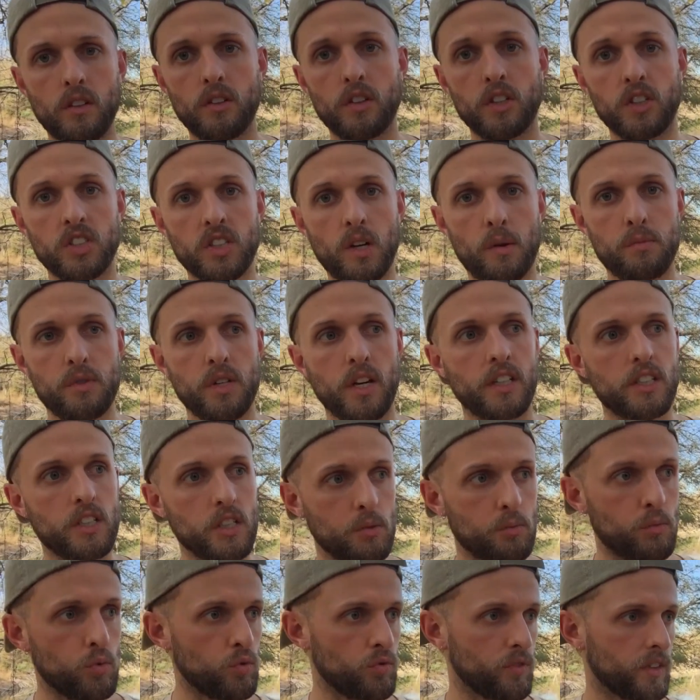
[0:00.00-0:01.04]
the subject
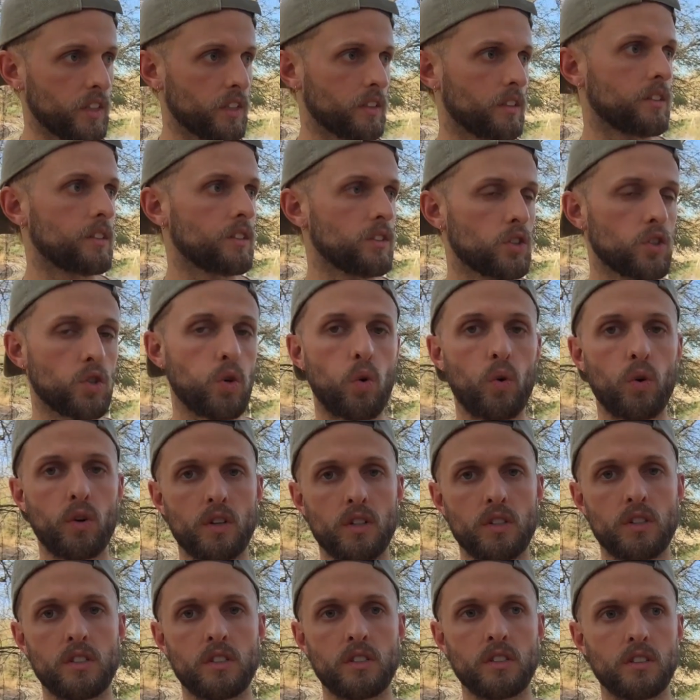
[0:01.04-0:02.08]
is moving
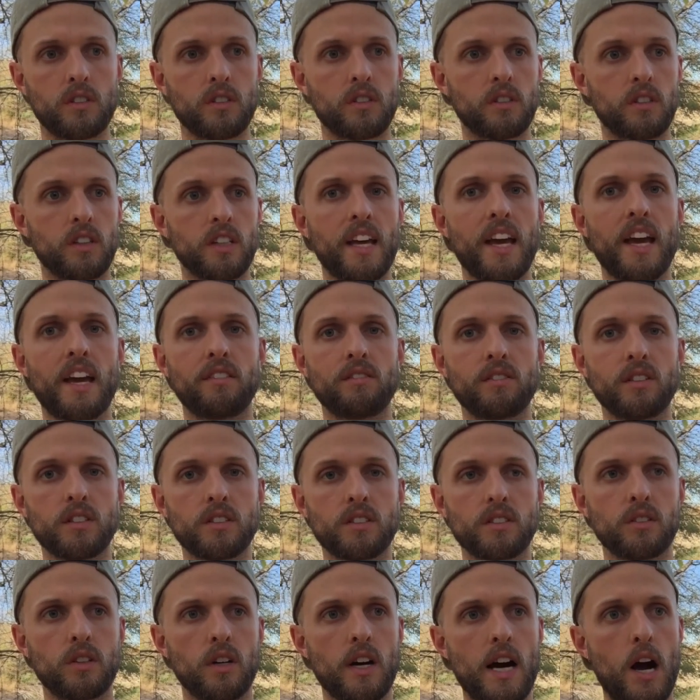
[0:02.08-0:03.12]
towards the
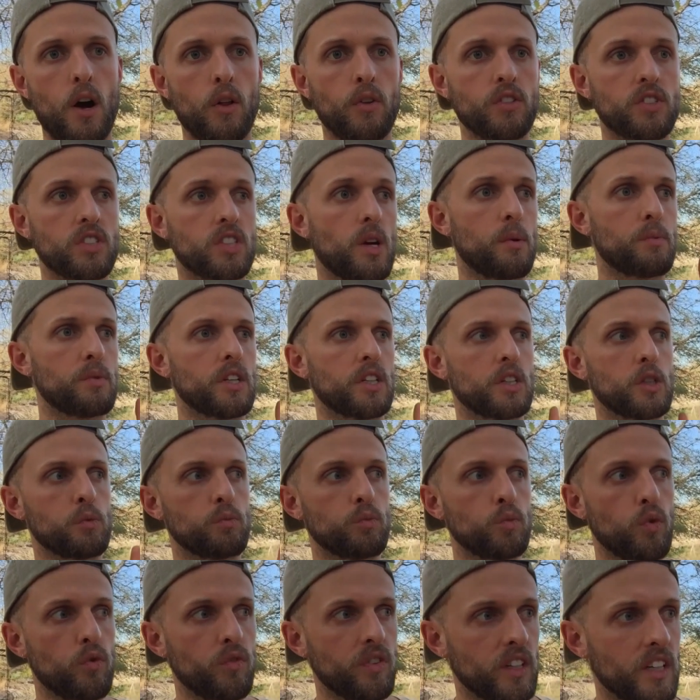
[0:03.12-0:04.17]
canvas, how the subject is
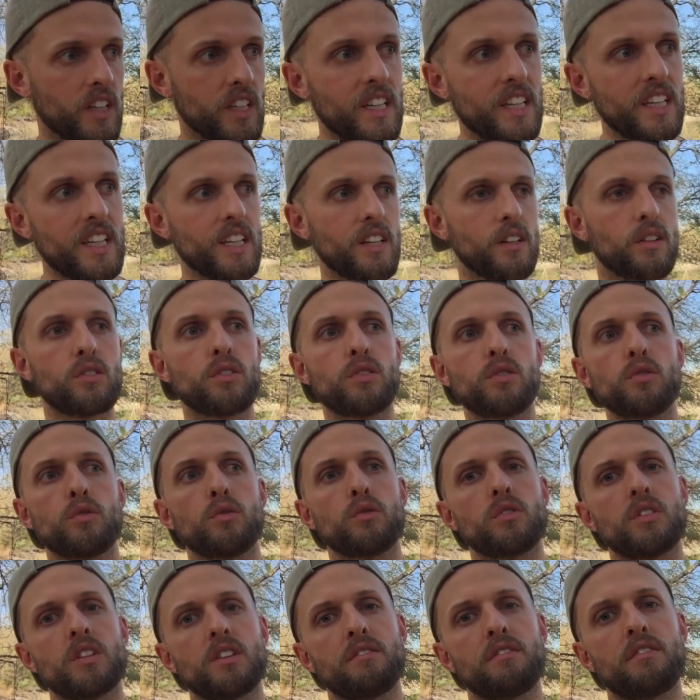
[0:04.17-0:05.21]
moving
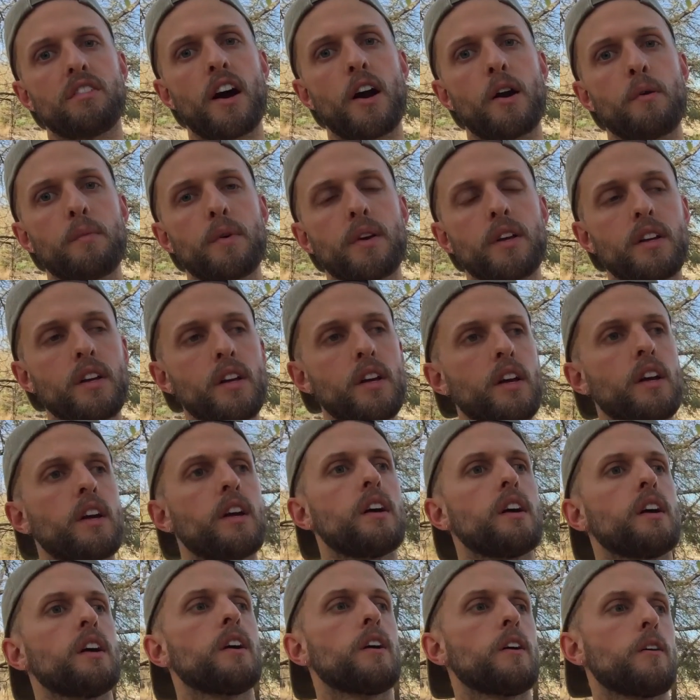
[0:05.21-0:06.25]
into the environment.
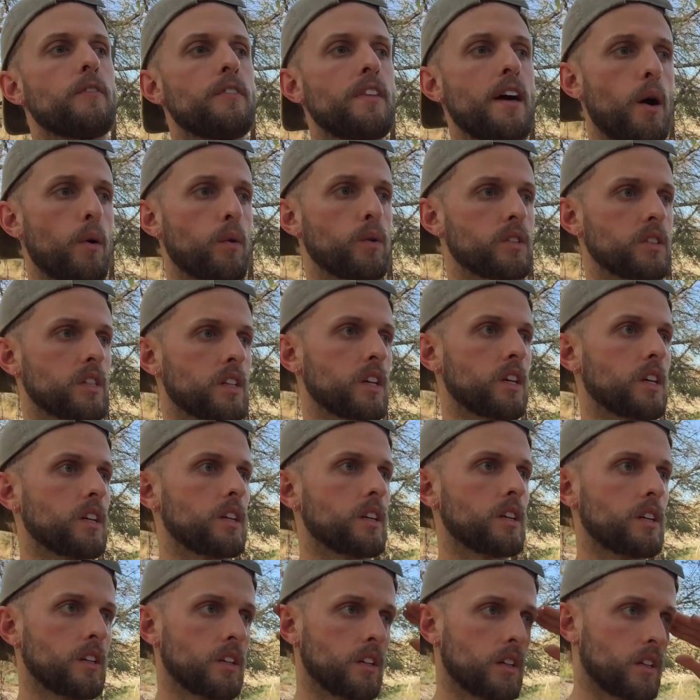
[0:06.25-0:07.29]
That was an
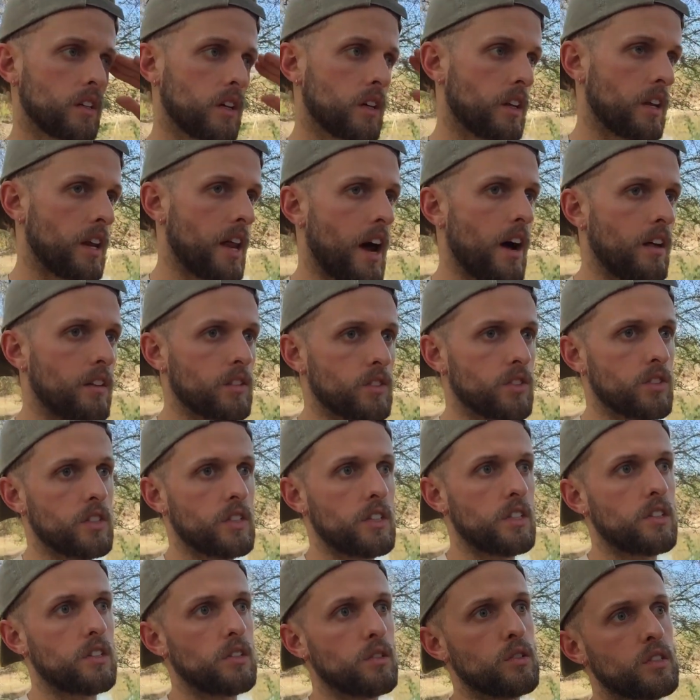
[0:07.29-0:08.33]

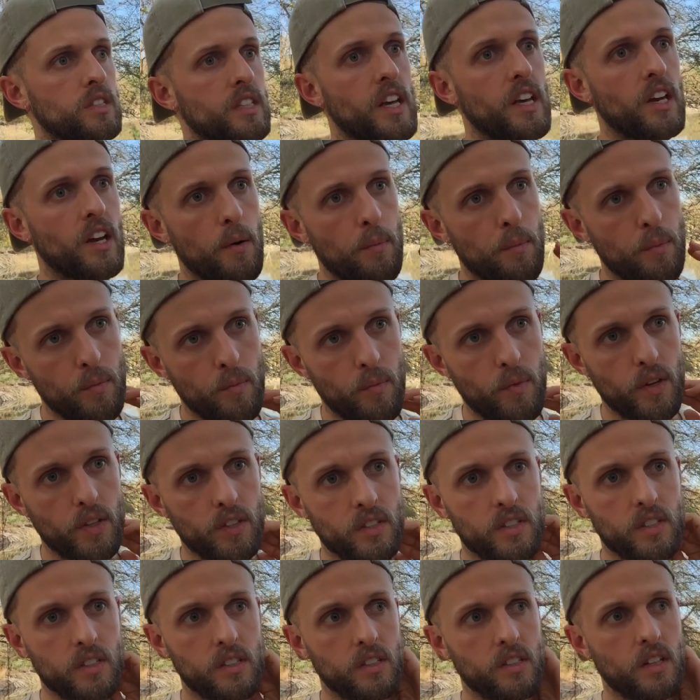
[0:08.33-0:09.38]
analogy to set up
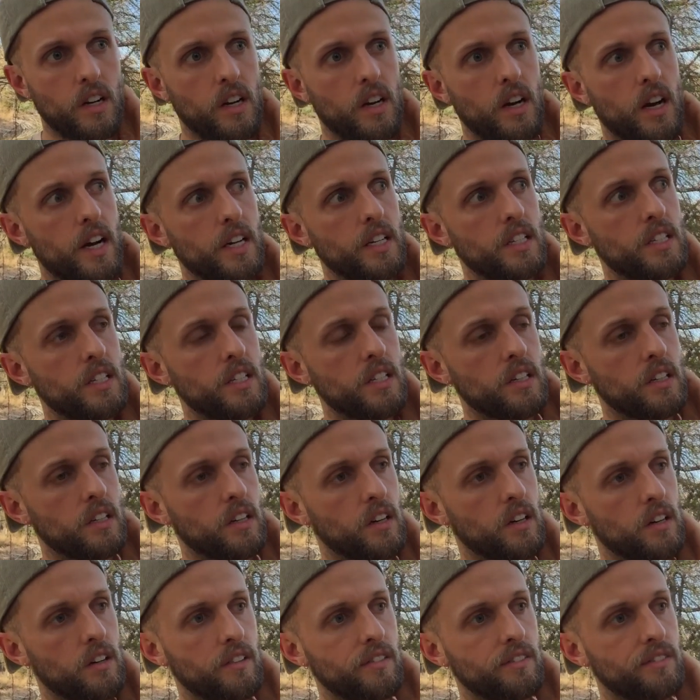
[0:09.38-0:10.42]
this
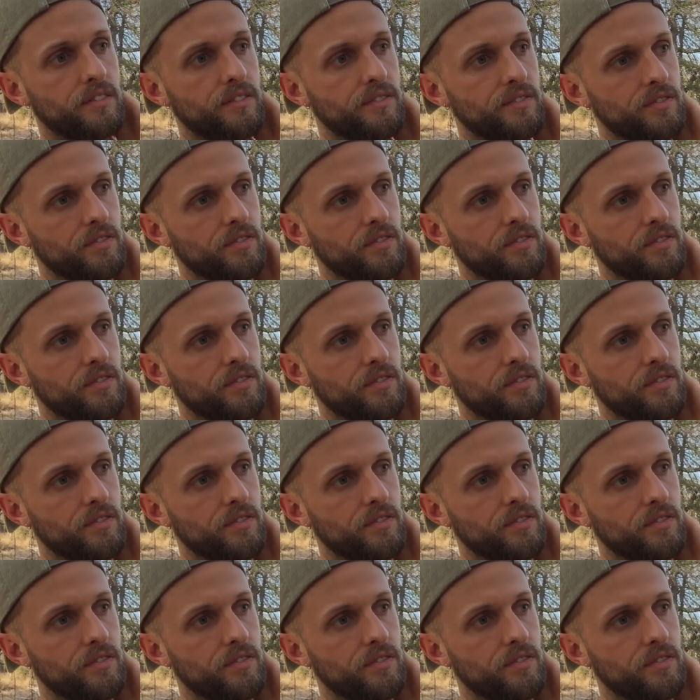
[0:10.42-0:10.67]
idea of